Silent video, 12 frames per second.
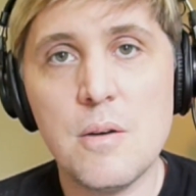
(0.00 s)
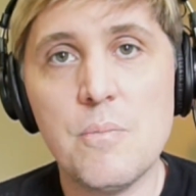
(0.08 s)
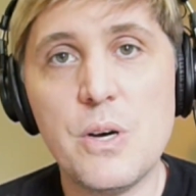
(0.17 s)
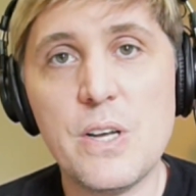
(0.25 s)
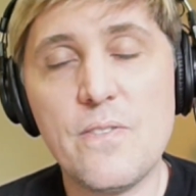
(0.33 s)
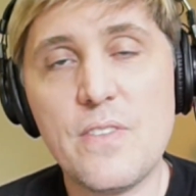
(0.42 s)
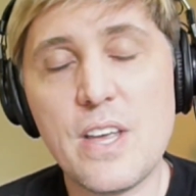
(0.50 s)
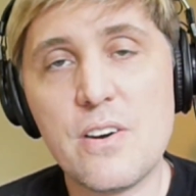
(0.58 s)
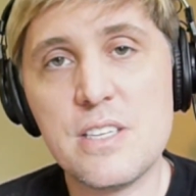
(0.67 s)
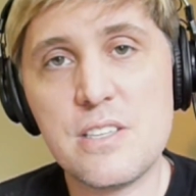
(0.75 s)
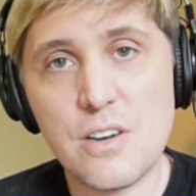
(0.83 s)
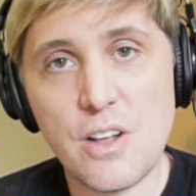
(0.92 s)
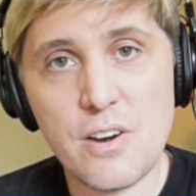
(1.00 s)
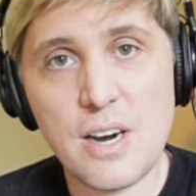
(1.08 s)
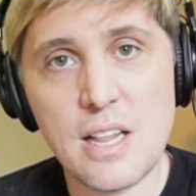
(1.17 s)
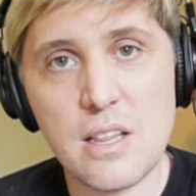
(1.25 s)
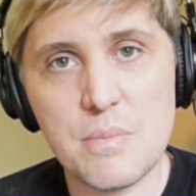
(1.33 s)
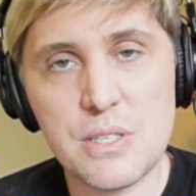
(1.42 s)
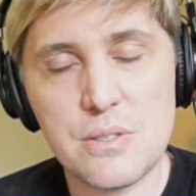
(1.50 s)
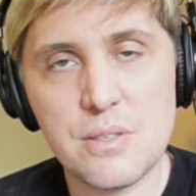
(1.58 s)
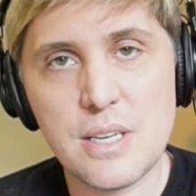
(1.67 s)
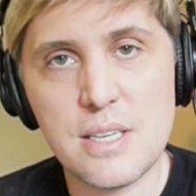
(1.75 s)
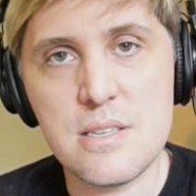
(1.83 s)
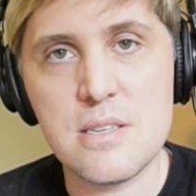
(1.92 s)
But there is another element to
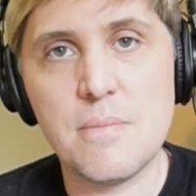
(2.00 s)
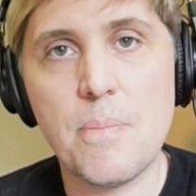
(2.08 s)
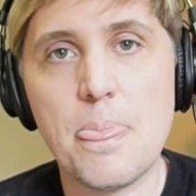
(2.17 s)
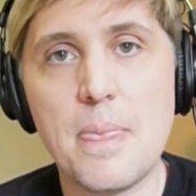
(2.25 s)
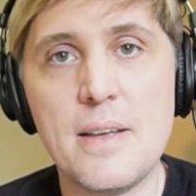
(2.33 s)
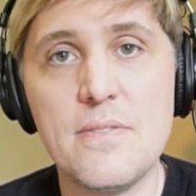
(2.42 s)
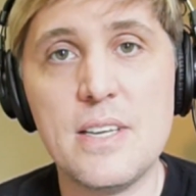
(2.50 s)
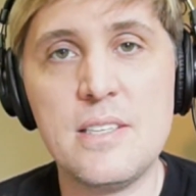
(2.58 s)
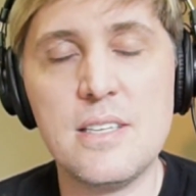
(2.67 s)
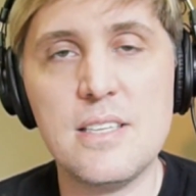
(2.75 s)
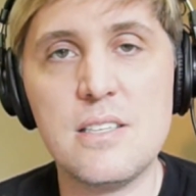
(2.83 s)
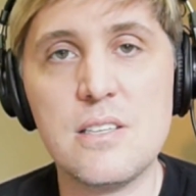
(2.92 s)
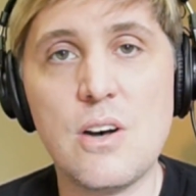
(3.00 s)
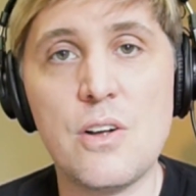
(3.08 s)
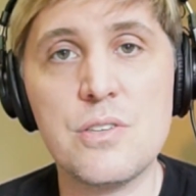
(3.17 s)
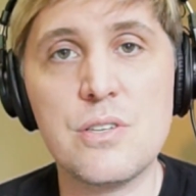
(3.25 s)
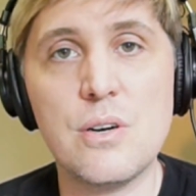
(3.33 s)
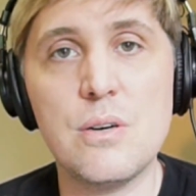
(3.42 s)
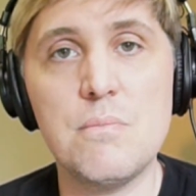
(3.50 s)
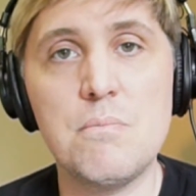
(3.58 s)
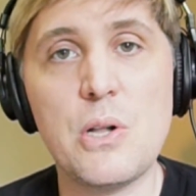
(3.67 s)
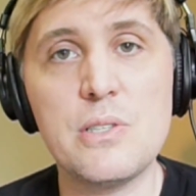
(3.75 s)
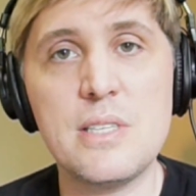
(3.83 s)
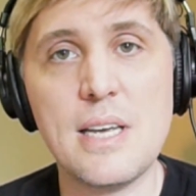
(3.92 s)
this, and this is also
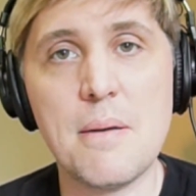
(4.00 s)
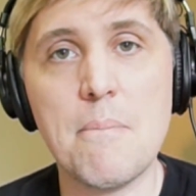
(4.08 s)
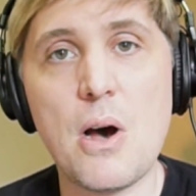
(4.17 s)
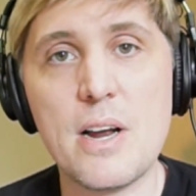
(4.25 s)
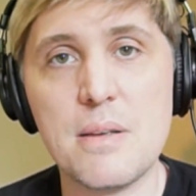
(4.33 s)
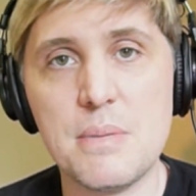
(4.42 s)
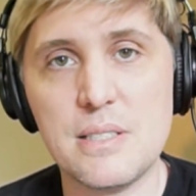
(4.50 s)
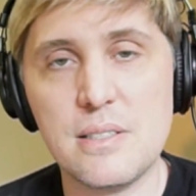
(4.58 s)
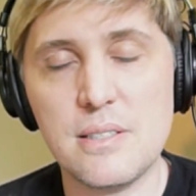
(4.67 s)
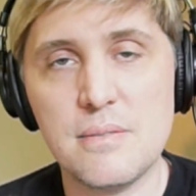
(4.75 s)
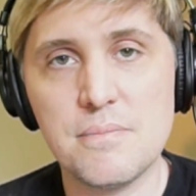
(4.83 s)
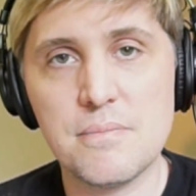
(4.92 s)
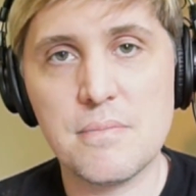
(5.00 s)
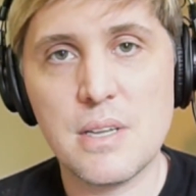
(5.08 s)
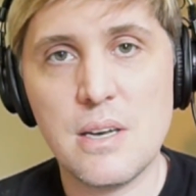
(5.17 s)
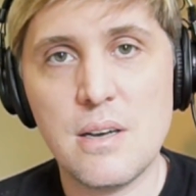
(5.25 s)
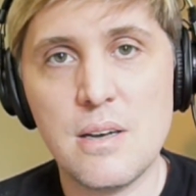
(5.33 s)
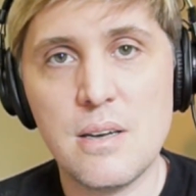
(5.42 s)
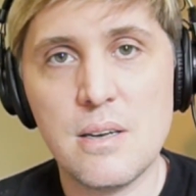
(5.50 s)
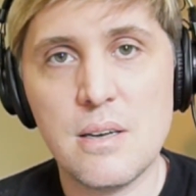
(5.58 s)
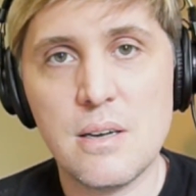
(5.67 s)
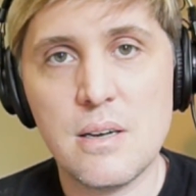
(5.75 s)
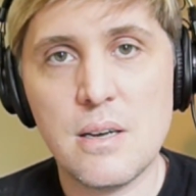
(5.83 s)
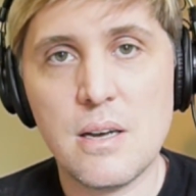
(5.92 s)
multi-embodiment.
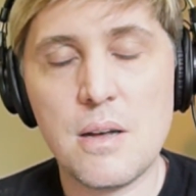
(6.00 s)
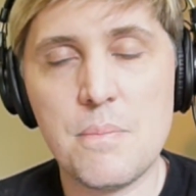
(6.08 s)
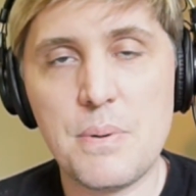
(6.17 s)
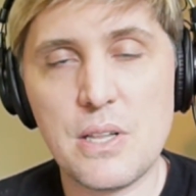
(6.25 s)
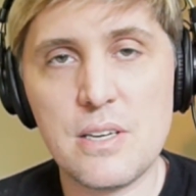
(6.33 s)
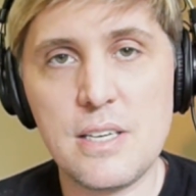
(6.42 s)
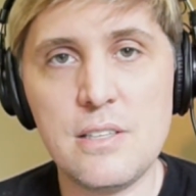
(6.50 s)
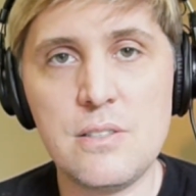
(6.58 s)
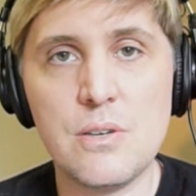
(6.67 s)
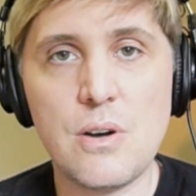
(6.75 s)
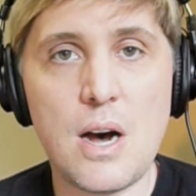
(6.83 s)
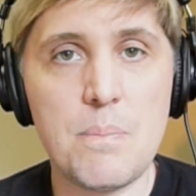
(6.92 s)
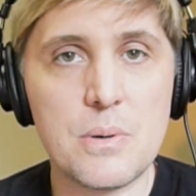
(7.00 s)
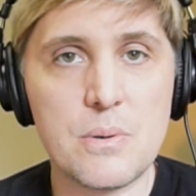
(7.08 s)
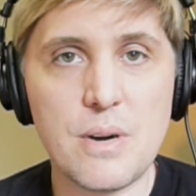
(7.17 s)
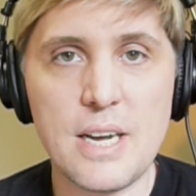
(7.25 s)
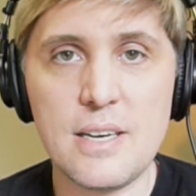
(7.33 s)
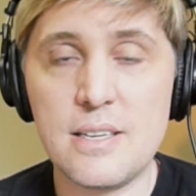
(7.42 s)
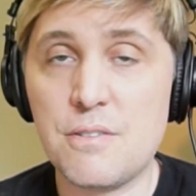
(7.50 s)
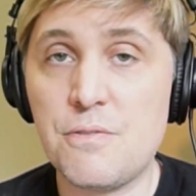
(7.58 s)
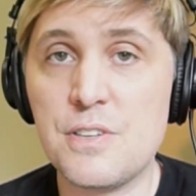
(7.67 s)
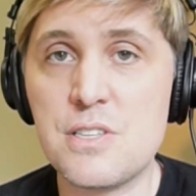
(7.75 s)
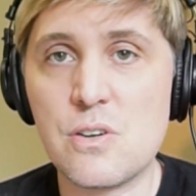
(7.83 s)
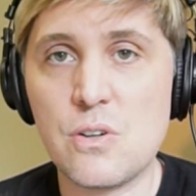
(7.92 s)
Ability to operate in the
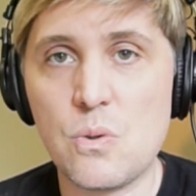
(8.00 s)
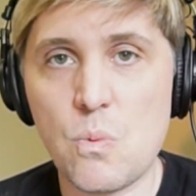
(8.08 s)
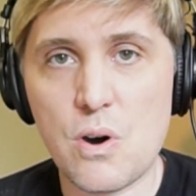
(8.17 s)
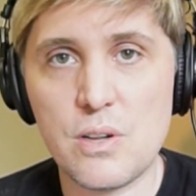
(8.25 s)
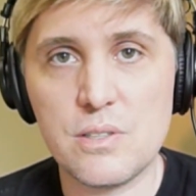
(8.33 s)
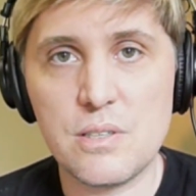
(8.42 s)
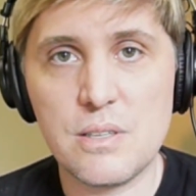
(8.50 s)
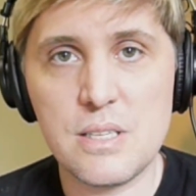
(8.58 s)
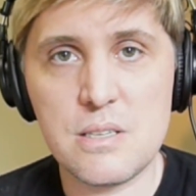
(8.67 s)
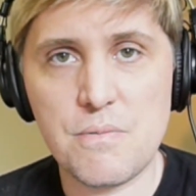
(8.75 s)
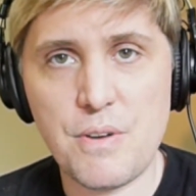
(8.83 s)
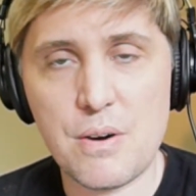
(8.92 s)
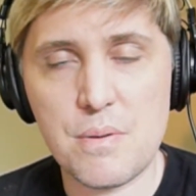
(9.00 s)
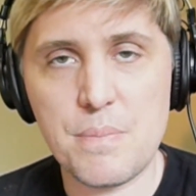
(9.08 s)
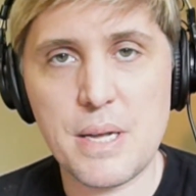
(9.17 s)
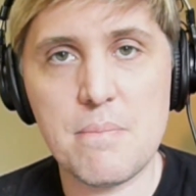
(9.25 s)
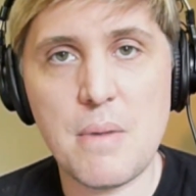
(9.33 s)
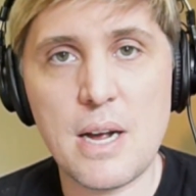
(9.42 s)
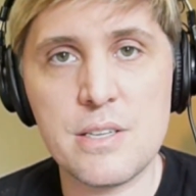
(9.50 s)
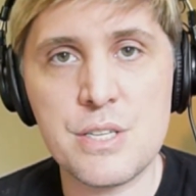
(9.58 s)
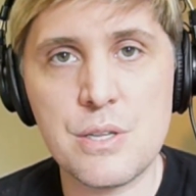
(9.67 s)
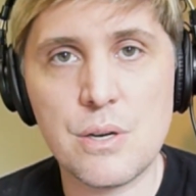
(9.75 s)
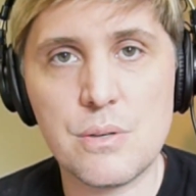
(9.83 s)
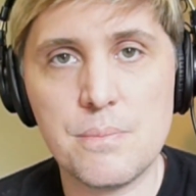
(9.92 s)
physical world is a very big
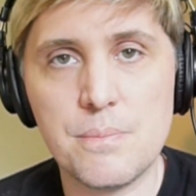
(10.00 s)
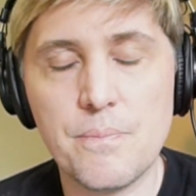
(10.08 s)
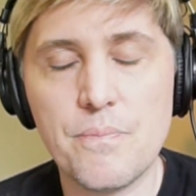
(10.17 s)
milestone.